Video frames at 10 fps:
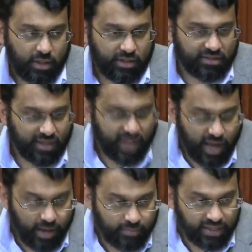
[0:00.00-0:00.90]

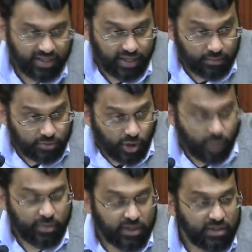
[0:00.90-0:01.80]
Islam became
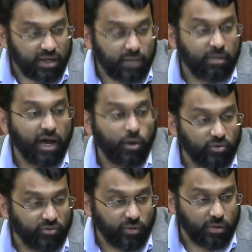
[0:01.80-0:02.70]
dominant and
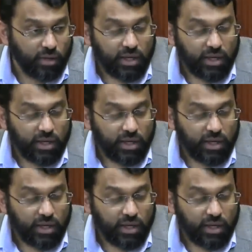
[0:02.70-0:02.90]
powerful.